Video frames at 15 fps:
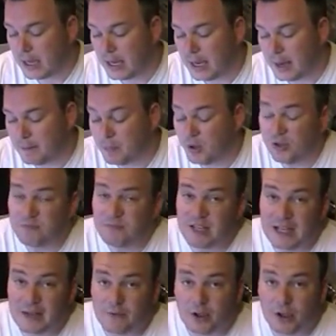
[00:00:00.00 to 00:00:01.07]
Um, but
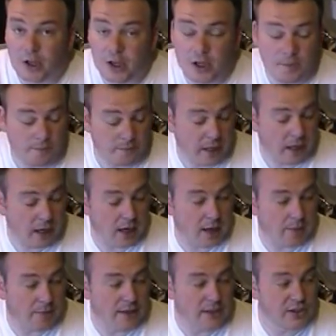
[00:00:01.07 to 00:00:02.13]
you live and learn.
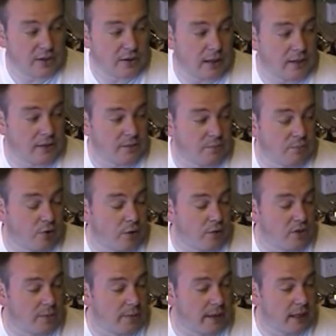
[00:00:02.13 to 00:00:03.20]
Um, this has
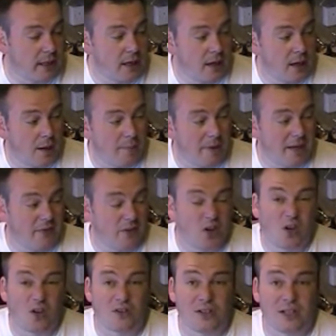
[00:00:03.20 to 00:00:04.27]
proved to be a bit of a
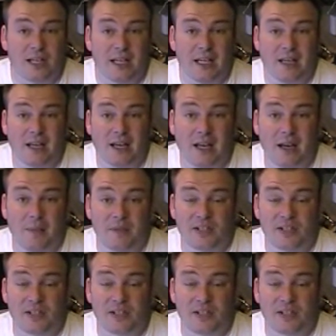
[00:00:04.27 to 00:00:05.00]
costly uh,